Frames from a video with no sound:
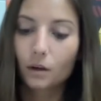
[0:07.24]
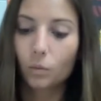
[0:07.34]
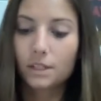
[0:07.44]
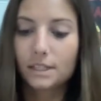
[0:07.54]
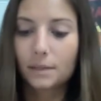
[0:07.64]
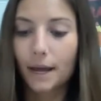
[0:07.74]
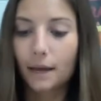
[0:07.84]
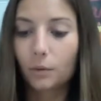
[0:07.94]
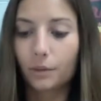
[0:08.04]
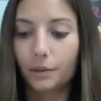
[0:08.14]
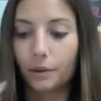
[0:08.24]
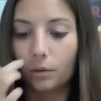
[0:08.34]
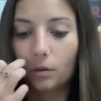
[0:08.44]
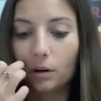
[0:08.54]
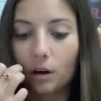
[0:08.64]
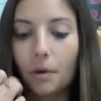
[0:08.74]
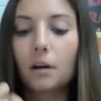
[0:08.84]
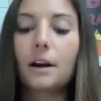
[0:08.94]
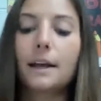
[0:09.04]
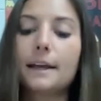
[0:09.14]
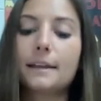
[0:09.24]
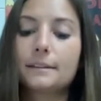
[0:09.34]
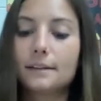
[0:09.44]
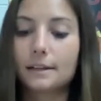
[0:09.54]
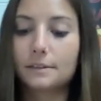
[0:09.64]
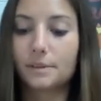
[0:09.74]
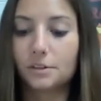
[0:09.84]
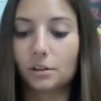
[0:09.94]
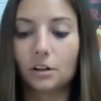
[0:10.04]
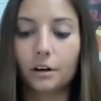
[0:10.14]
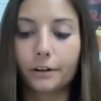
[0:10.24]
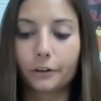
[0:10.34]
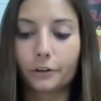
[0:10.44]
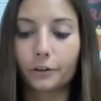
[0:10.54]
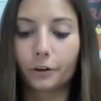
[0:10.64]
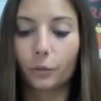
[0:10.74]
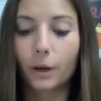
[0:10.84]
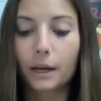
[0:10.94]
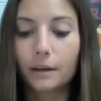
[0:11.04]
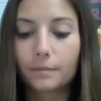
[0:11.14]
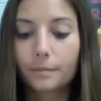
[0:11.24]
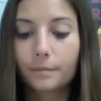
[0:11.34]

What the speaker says: What's the matter with you? Amara hissed as Mr. Gardner turned away.